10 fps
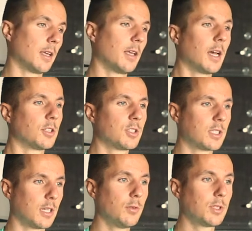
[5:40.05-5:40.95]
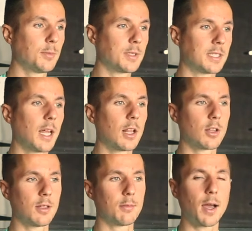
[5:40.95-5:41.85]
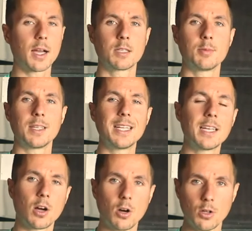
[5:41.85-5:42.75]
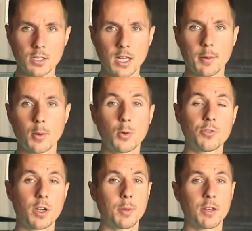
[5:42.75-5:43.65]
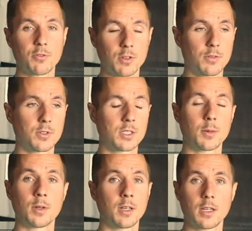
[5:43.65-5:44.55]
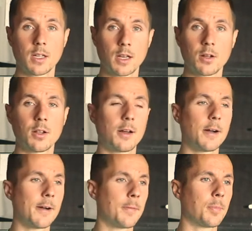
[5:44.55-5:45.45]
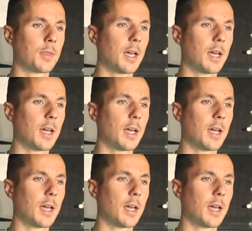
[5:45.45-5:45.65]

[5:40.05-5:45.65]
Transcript: yeah, it was a mistake looking back to be eating all the time. I wouldn't recommend it for someone at all.